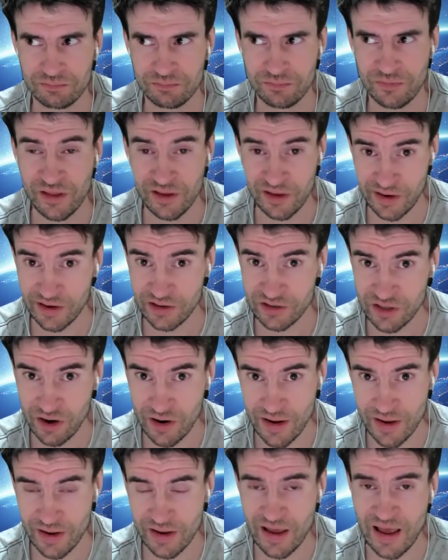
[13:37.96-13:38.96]
thinking in
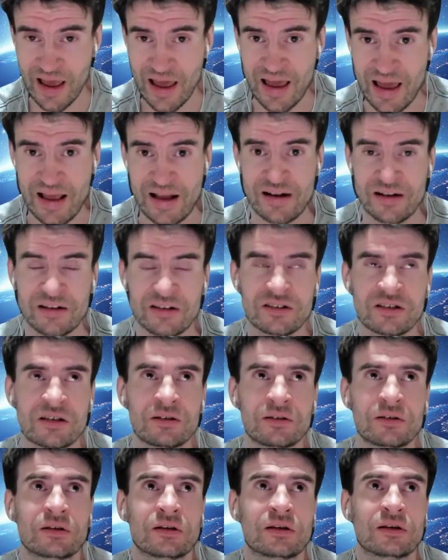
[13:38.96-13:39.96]
Thai and
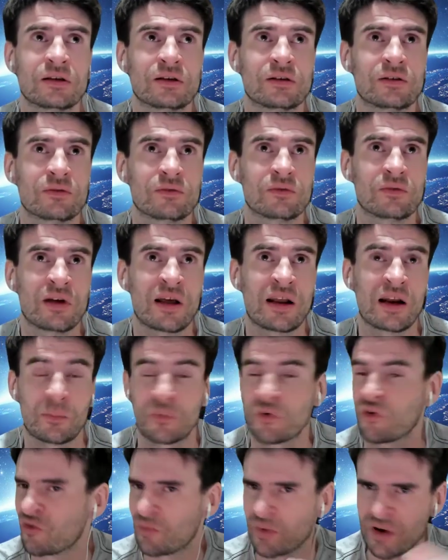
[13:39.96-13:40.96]
an
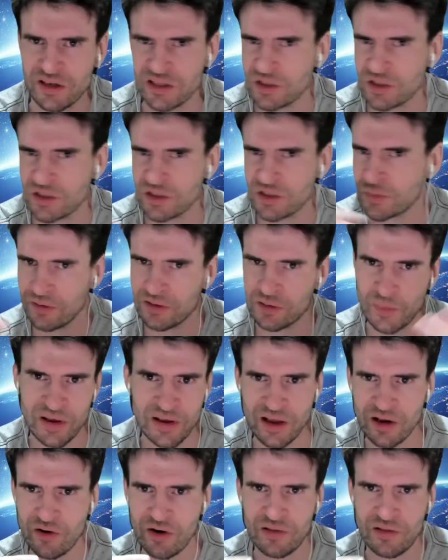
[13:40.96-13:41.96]
improvement in
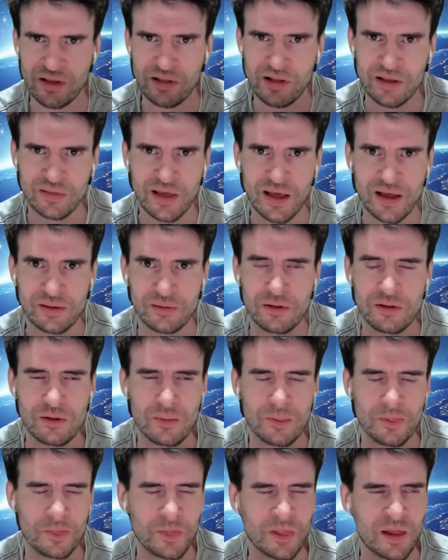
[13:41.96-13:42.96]
speaking or anything like that.
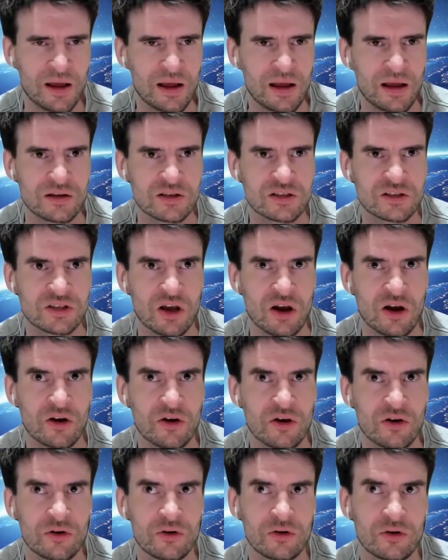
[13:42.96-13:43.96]

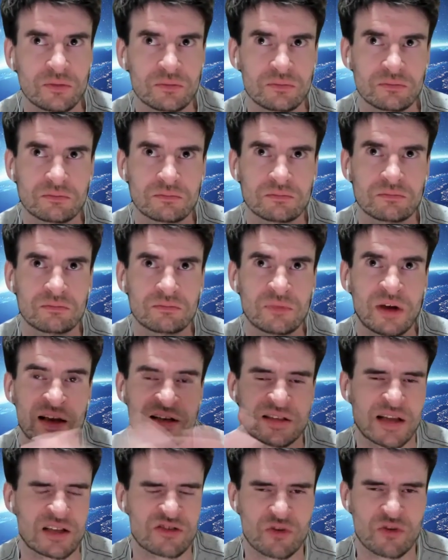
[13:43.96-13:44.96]
So I
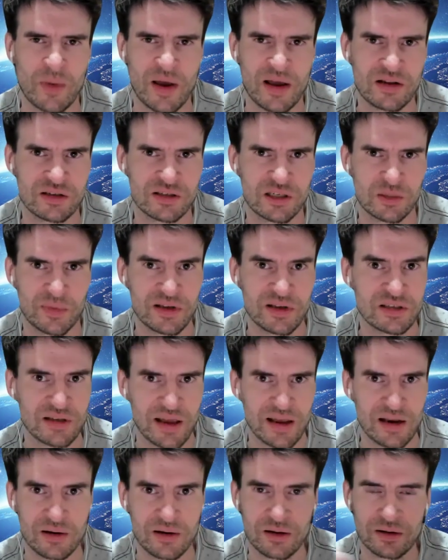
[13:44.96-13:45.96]
guess that remains to be
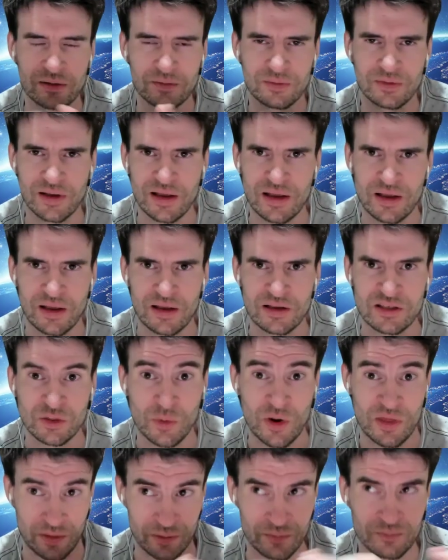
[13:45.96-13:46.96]
seen as to
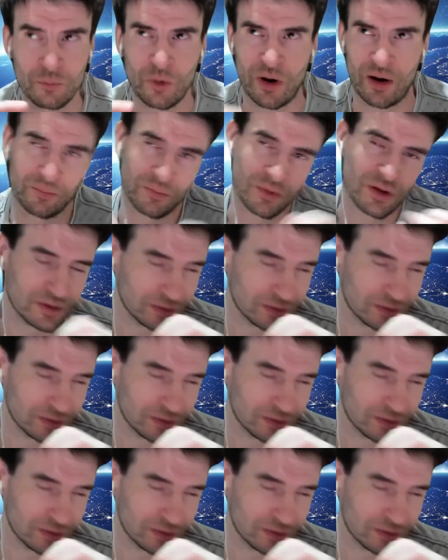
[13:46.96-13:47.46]
whether, well,